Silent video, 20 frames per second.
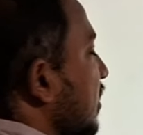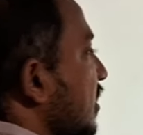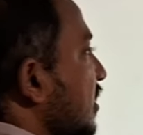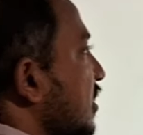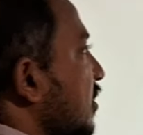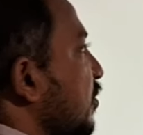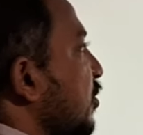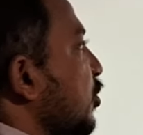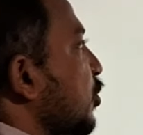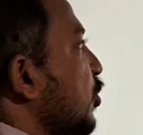
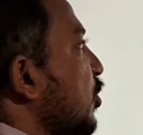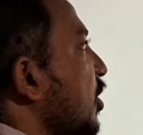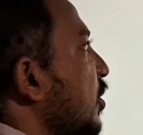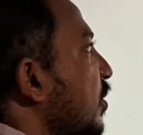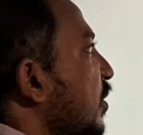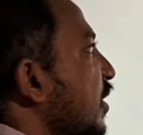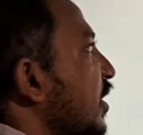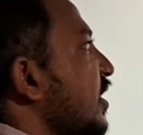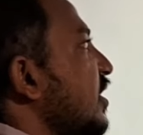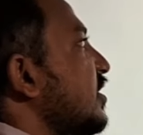system or
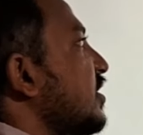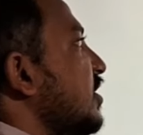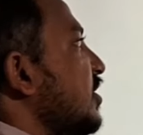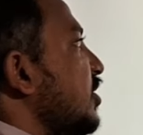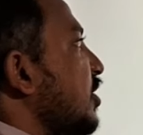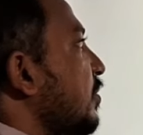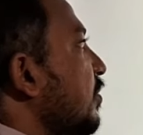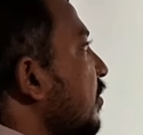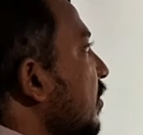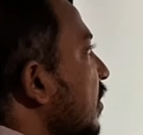suitable drainage
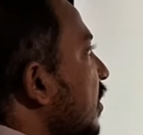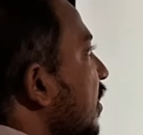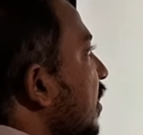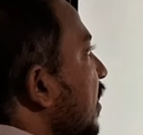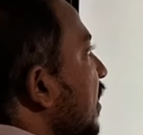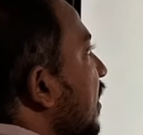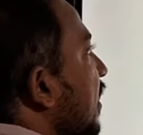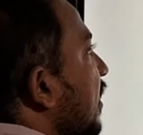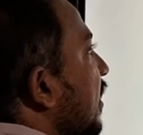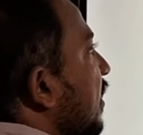system.
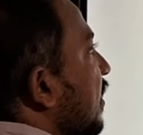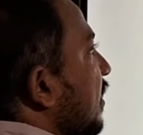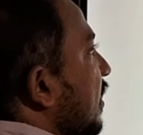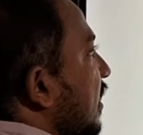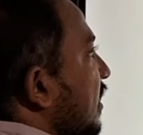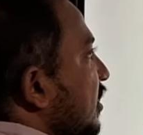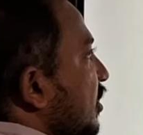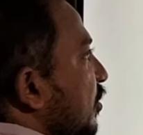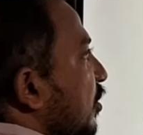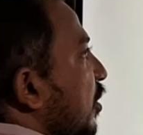
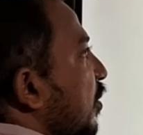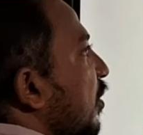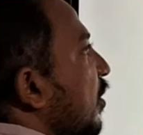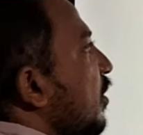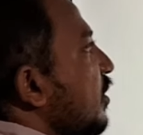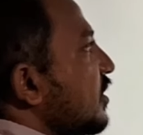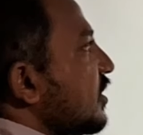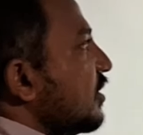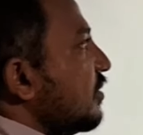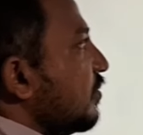Then
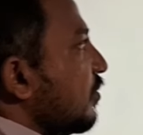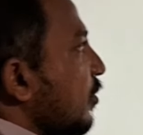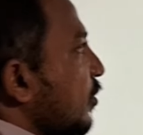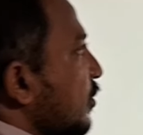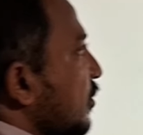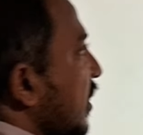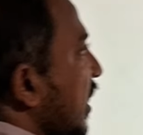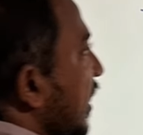geomorphology, most